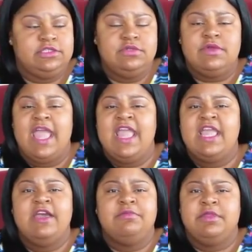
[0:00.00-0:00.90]
You can't
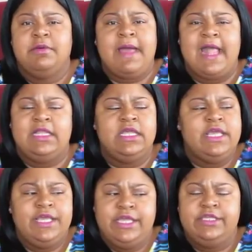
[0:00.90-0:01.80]
help nobody
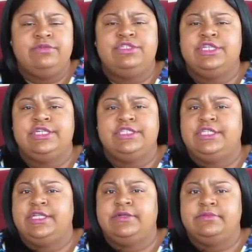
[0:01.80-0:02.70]
and you
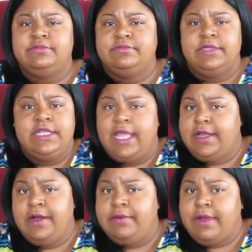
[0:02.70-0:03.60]
judging them. It ain't
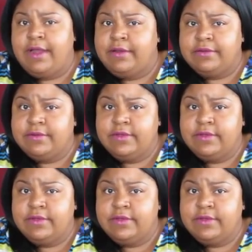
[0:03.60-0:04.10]
gonna work.